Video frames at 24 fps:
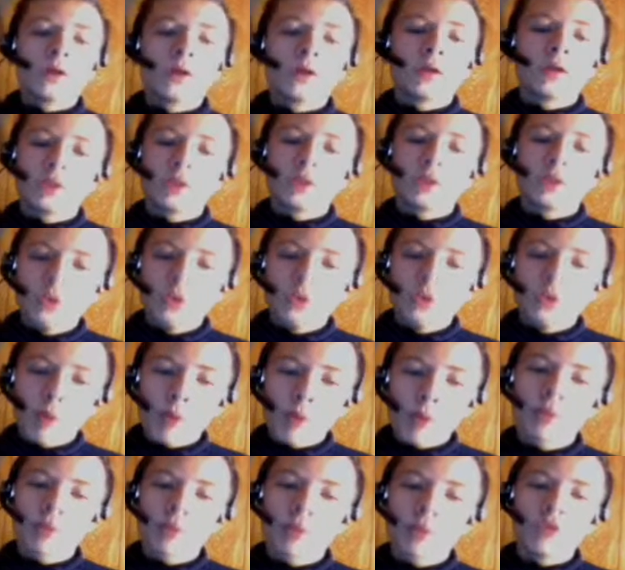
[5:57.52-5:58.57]
a new
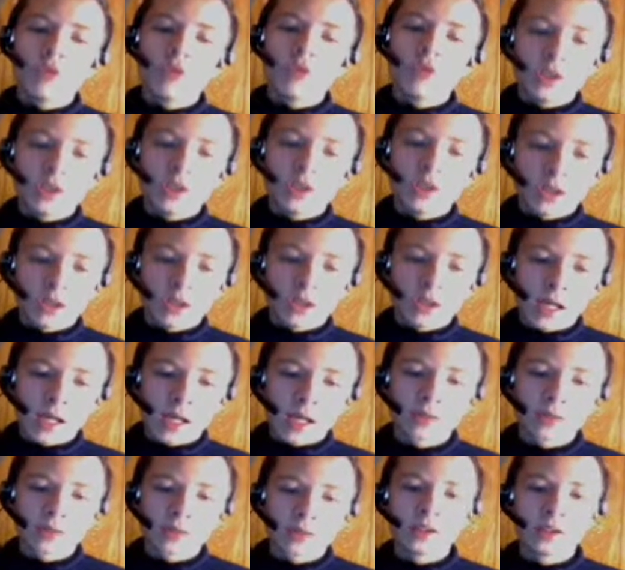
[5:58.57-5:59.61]
weapon for each
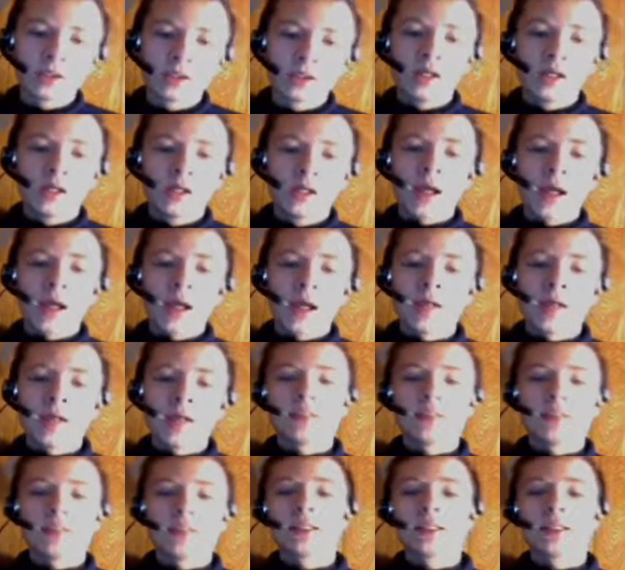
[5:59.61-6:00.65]
class, and it's
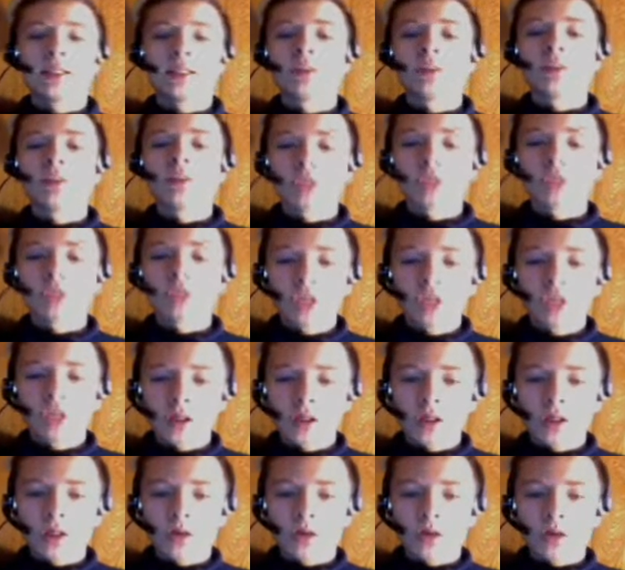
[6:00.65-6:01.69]
a submachine
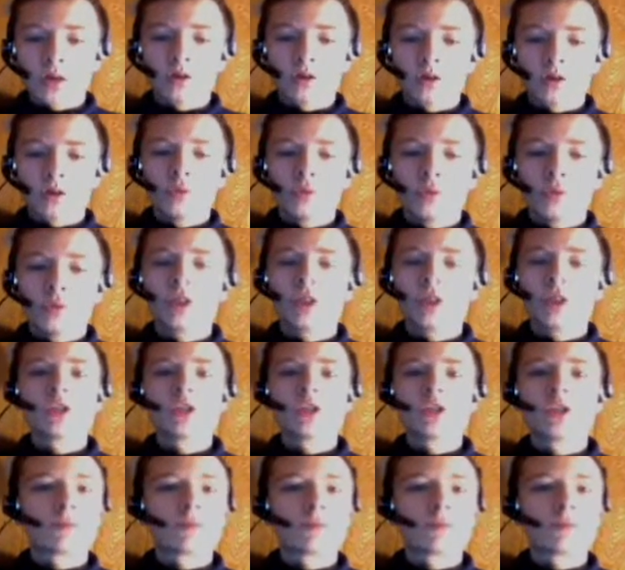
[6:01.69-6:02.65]
gun, which